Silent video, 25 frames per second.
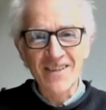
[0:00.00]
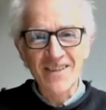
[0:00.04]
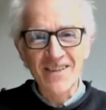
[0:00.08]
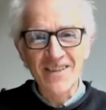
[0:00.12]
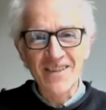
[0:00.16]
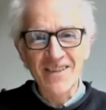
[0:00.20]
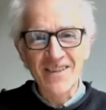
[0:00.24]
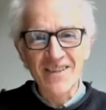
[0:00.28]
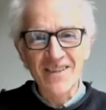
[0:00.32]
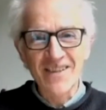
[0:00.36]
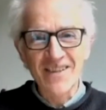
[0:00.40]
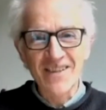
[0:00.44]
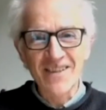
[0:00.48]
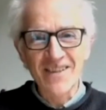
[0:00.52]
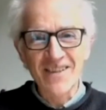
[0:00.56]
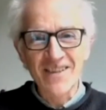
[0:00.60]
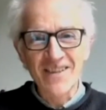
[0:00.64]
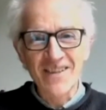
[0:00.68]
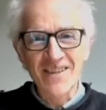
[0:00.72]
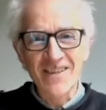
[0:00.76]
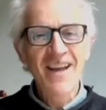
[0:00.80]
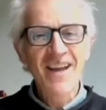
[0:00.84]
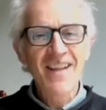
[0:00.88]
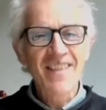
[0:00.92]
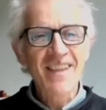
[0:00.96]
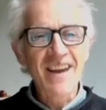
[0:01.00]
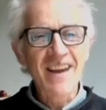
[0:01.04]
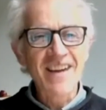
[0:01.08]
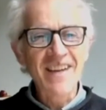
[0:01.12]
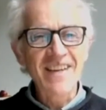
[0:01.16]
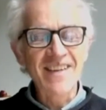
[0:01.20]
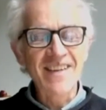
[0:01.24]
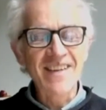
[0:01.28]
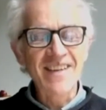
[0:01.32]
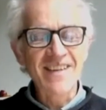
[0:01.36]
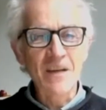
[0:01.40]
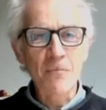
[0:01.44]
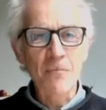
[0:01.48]
then it's that
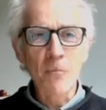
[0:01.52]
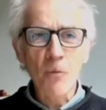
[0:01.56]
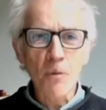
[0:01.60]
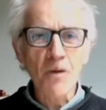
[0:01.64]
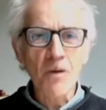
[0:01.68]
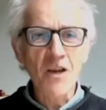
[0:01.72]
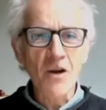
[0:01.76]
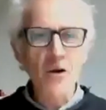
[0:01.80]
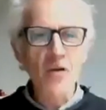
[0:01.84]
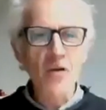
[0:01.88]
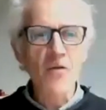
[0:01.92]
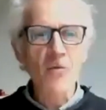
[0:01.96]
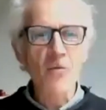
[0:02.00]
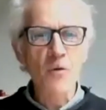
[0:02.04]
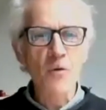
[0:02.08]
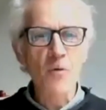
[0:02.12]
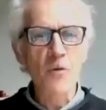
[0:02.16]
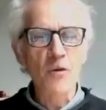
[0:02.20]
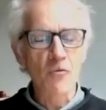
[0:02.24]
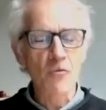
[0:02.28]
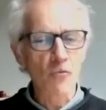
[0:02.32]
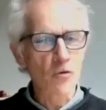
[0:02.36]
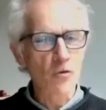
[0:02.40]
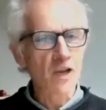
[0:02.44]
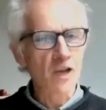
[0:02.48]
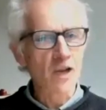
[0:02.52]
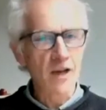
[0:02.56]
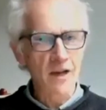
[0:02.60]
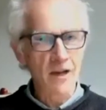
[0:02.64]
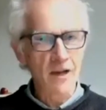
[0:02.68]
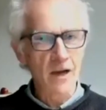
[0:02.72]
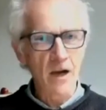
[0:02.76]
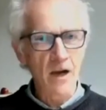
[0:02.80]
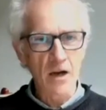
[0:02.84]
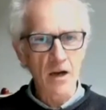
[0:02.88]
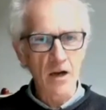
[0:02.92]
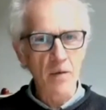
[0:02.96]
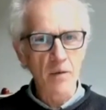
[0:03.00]
probably Earth will be rotating a little
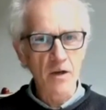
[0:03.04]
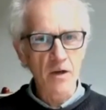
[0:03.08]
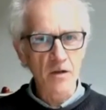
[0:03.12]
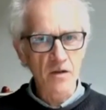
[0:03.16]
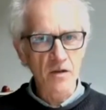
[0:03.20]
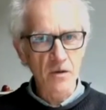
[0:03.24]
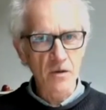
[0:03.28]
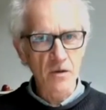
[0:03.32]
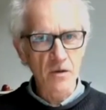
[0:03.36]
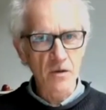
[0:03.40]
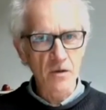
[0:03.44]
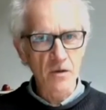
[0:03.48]
bit slower.